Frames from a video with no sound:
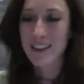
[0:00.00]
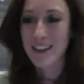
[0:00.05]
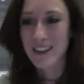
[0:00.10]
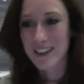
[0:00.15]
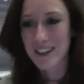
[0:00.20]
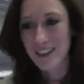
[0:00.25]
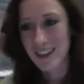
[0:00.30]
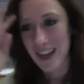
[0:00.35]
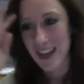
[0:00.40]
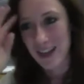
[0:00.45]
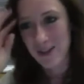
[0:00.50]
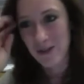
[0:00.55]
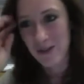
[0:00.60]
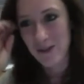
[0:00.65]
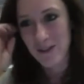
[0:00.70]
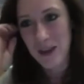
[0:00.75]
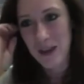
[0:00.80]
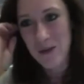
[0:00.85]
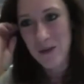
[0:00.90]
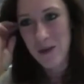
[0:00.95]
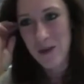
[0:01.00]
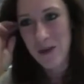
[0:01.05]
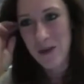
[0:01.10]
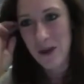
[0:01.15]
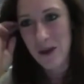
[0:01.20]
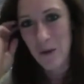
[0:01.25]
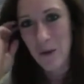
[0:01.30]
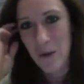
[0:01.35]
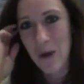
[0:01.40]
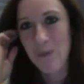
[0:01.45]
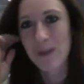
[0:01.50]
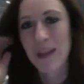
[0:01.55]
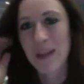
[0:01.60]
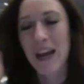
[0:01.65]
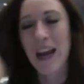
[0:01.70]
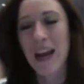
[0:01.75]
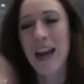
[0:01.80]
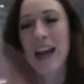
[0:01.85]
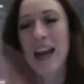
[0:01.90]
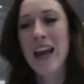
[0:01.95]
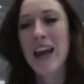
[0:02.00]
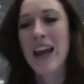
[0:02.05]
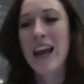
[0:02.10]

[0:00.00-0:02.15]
and that sort of thing. But their website